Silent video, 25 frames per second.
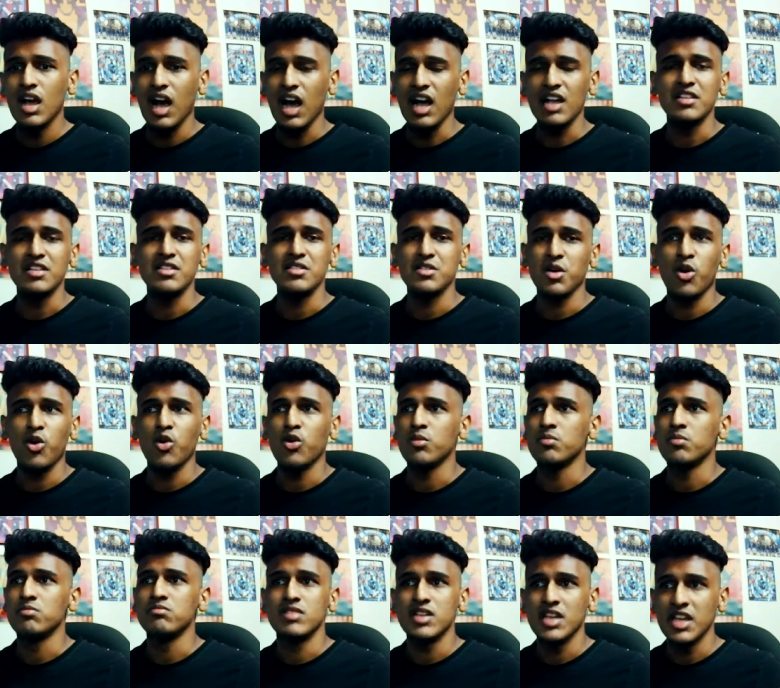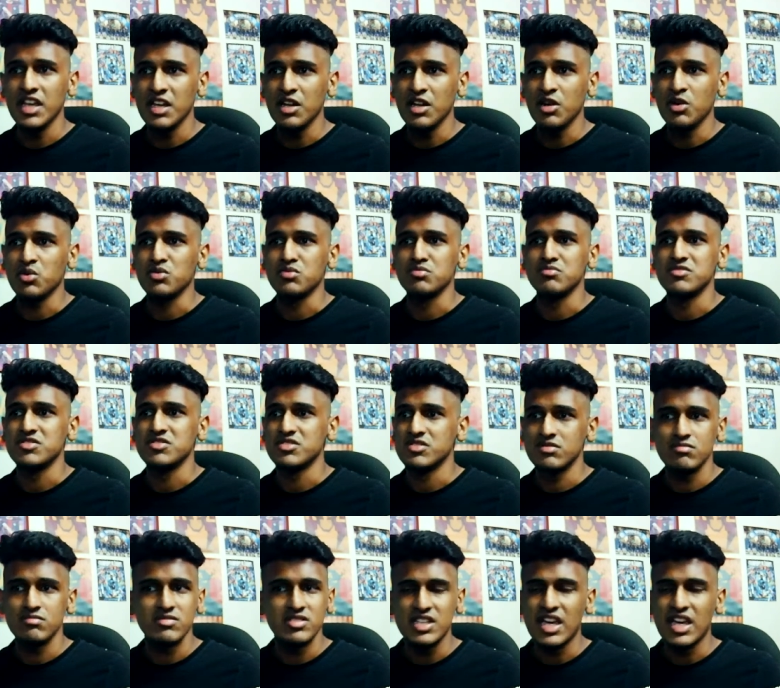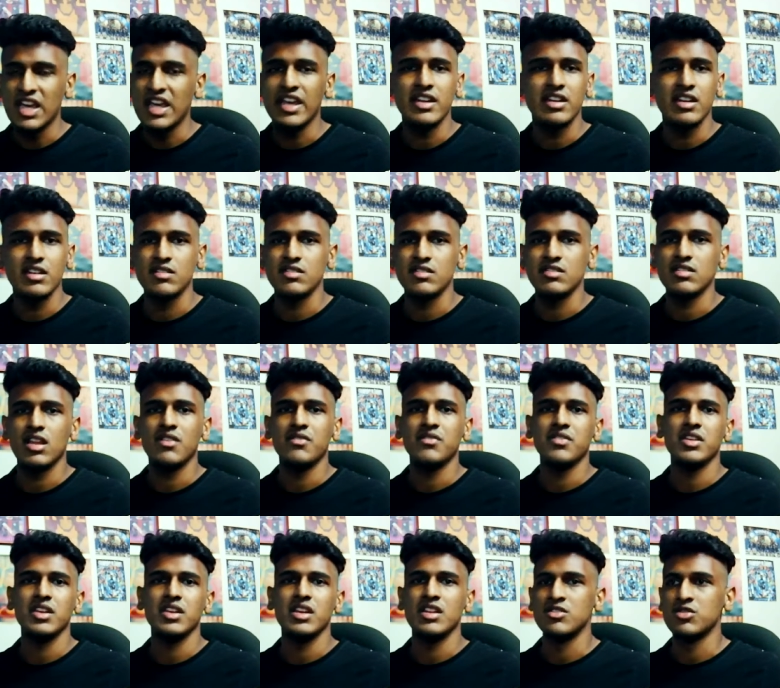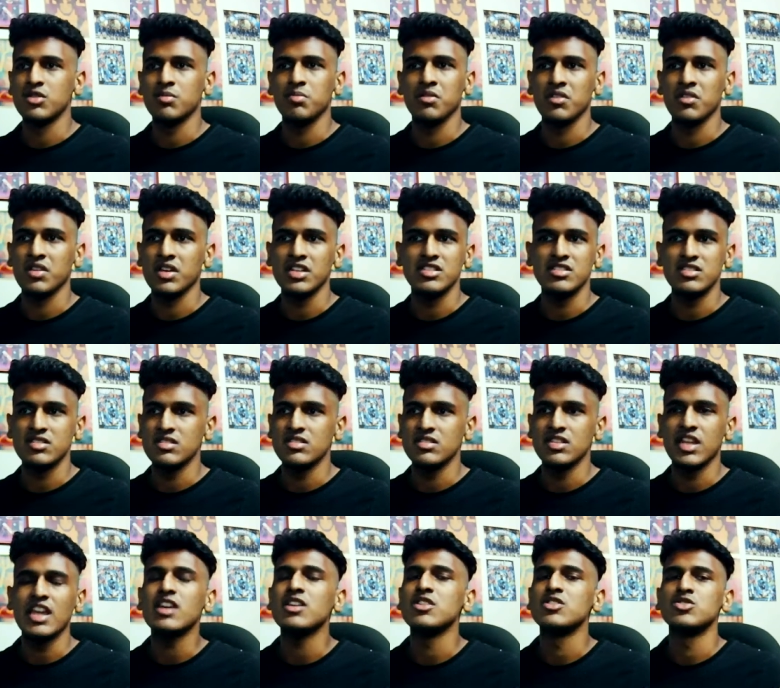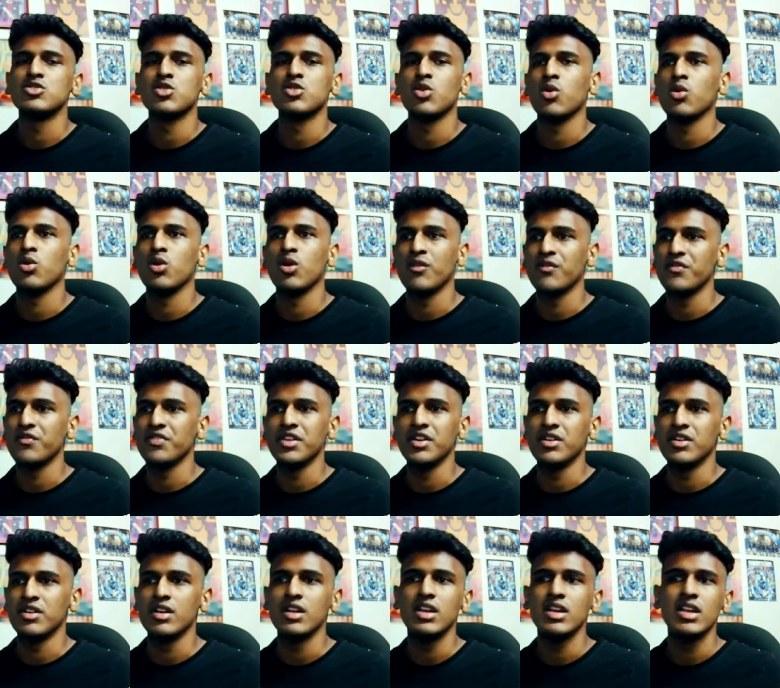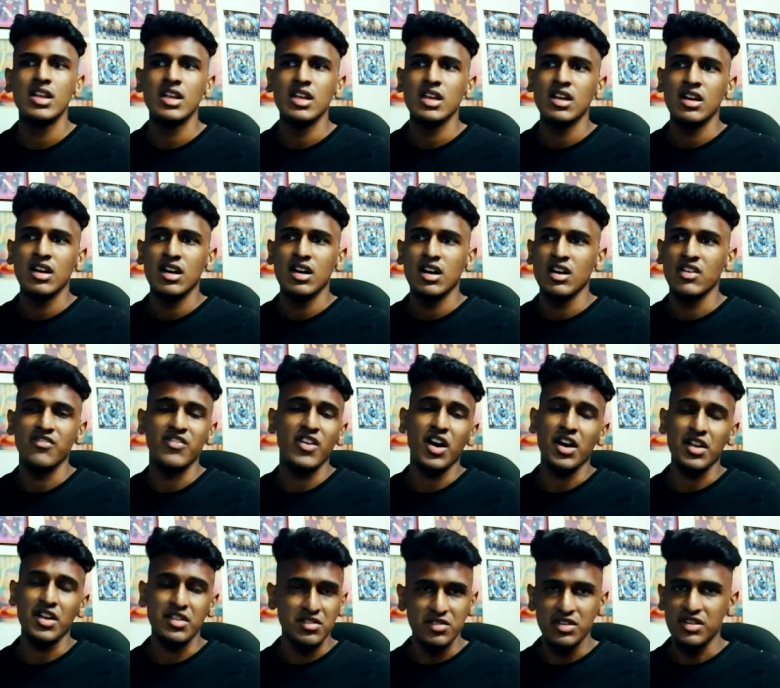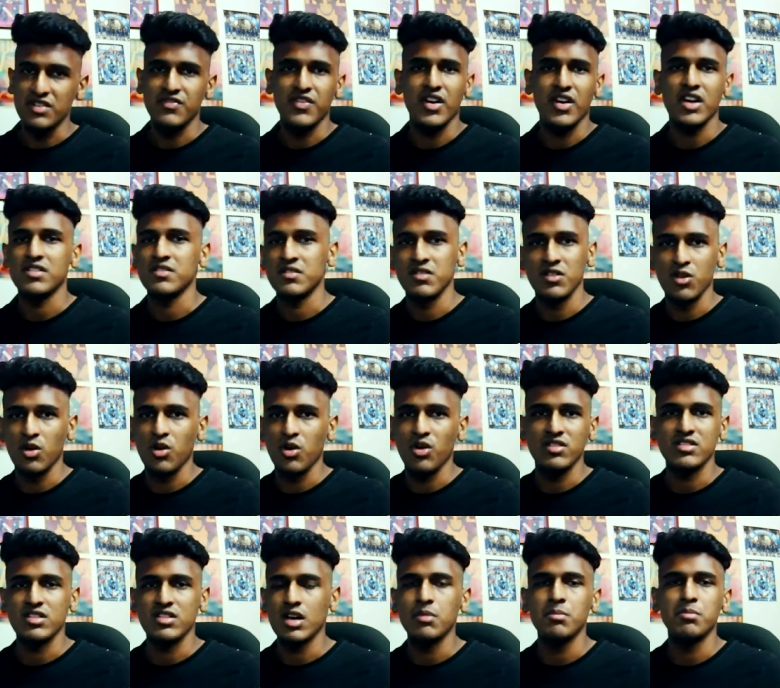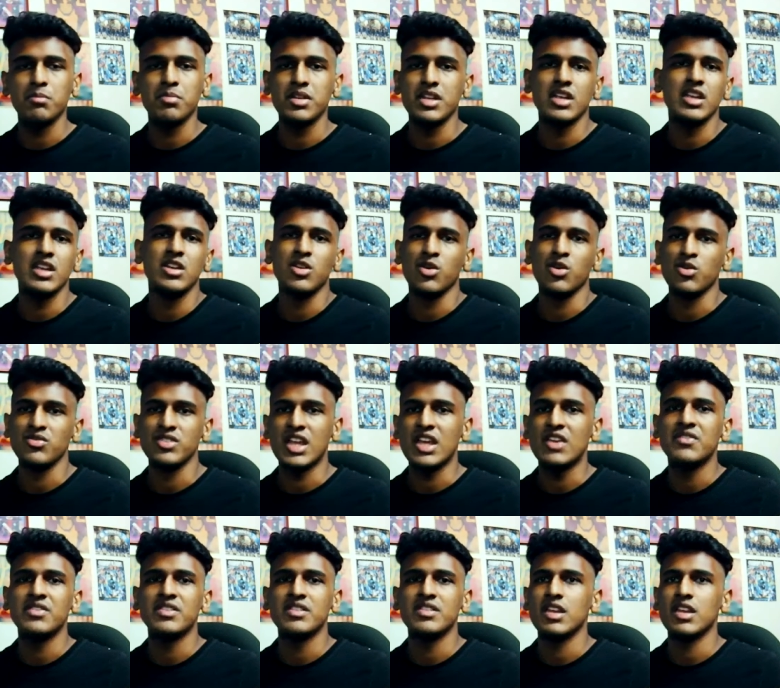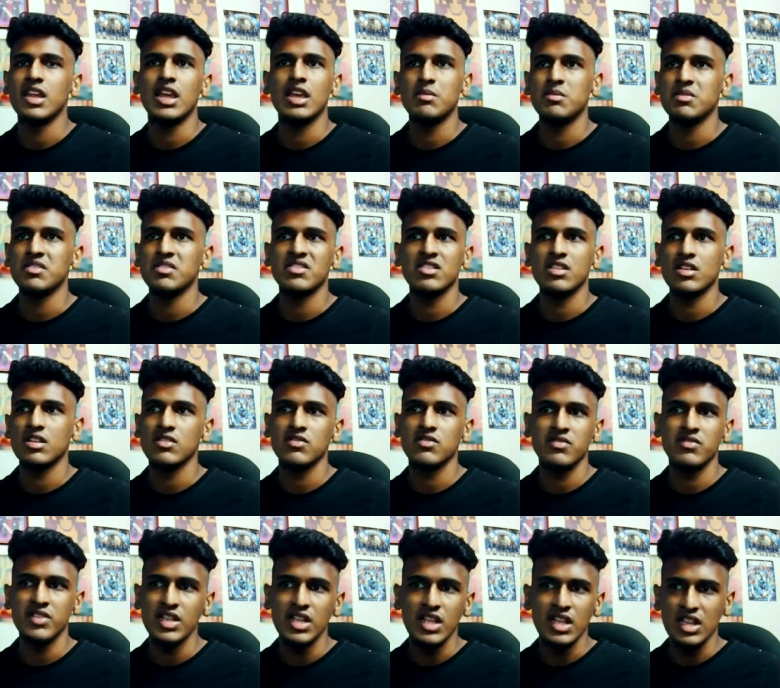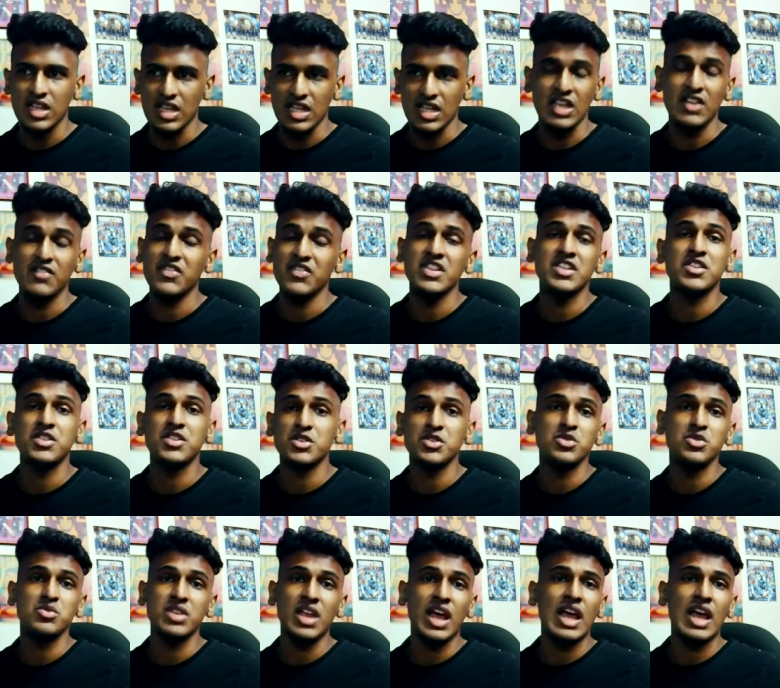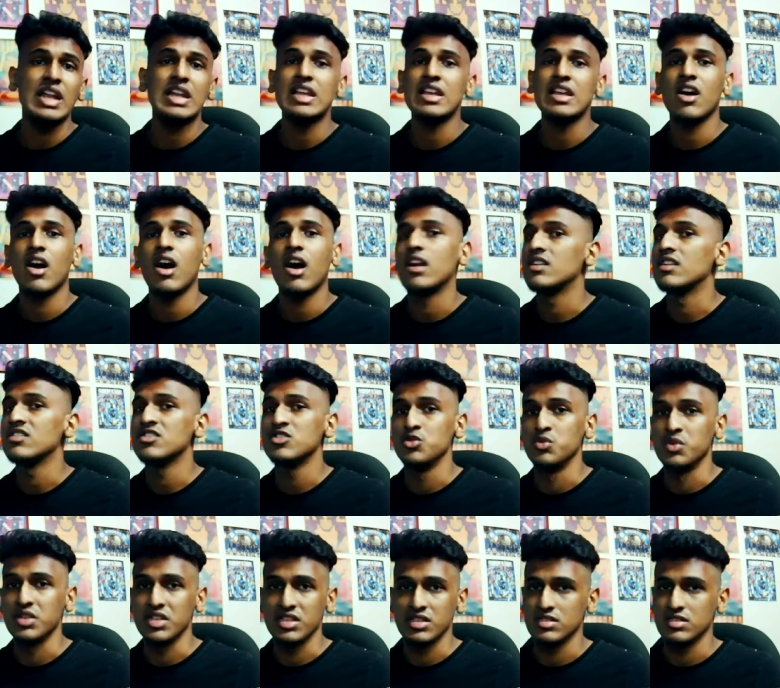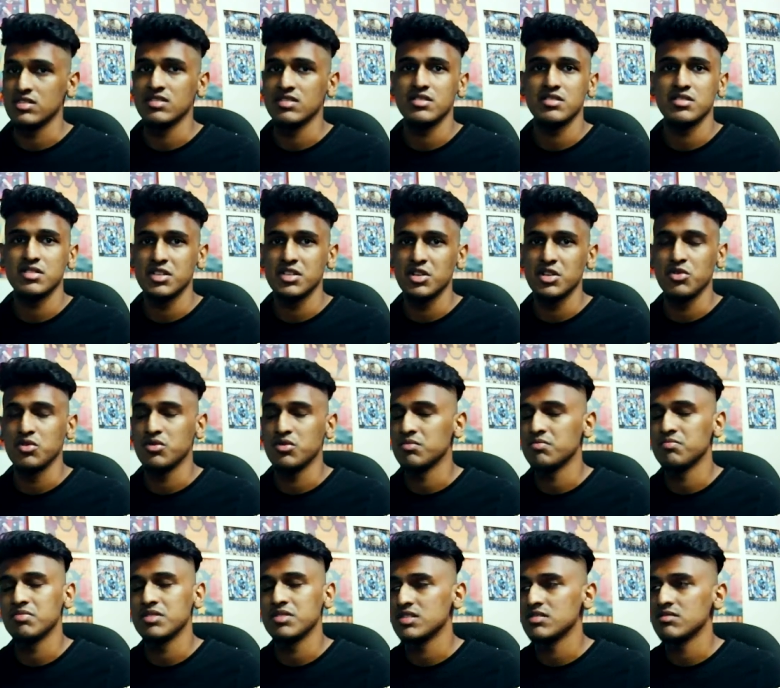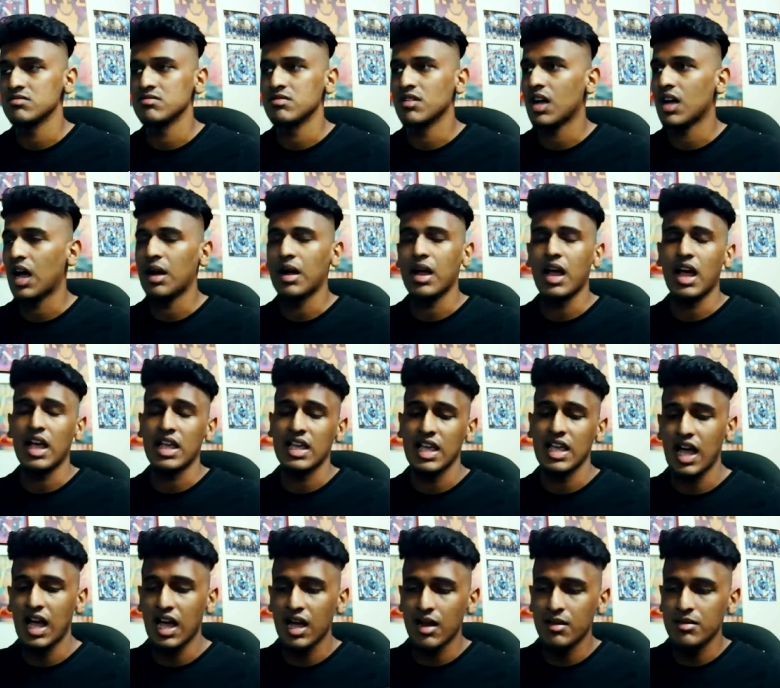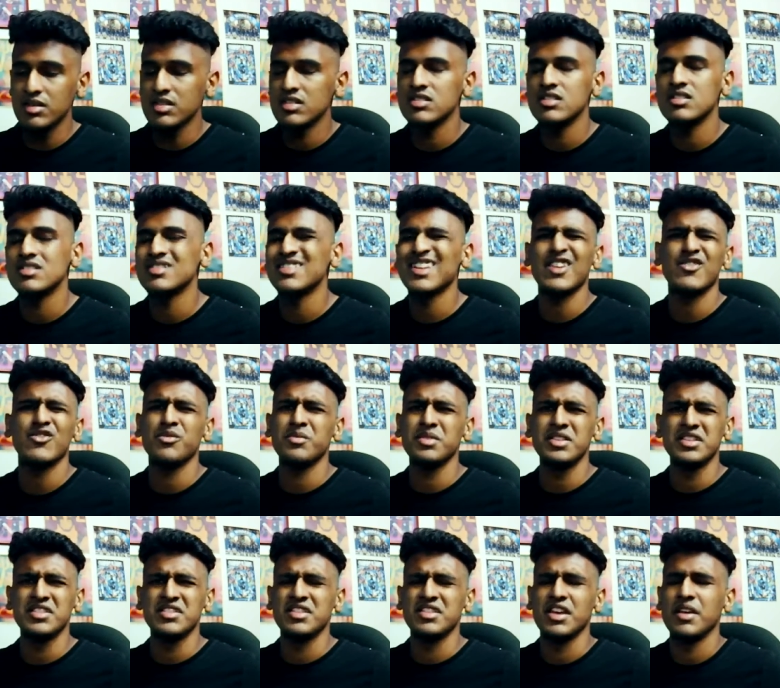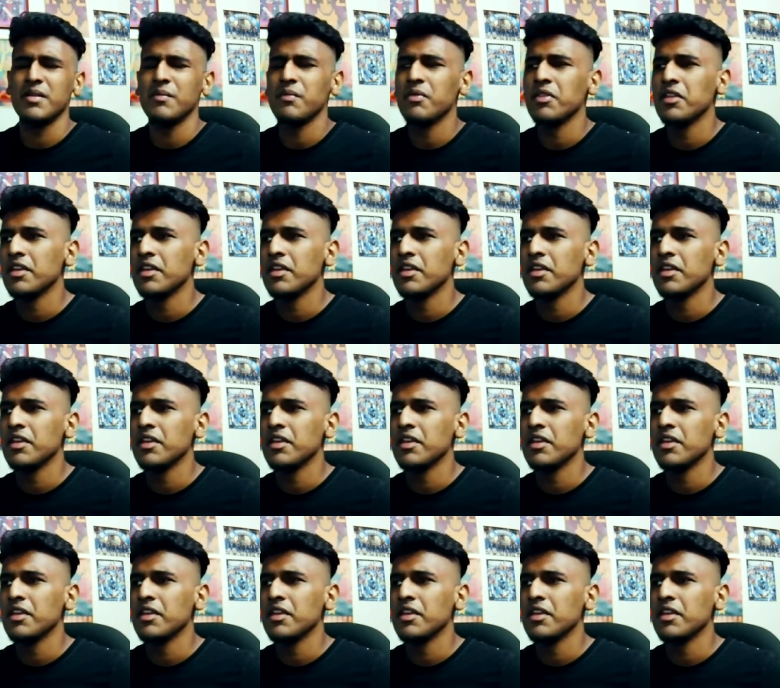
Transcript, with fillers: I just hope, you know, Shane and Stephanie and Triple H just take control of their father and father in law's company, you know, save his name and stuff. Like, if it's true that Nick Khan is doing this, you know, but I, I can't, it's not for me to say.